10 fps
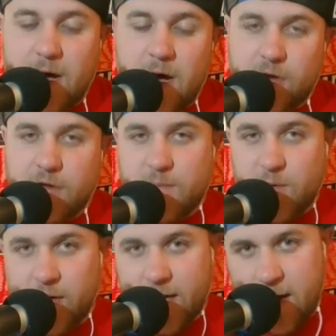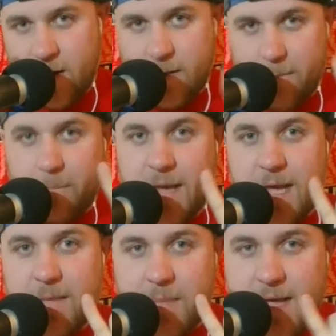Undisputed Era,
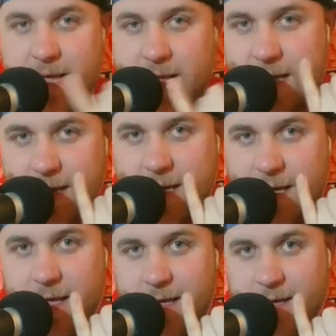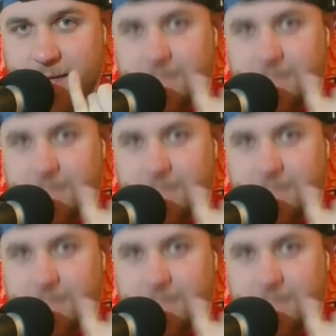baby.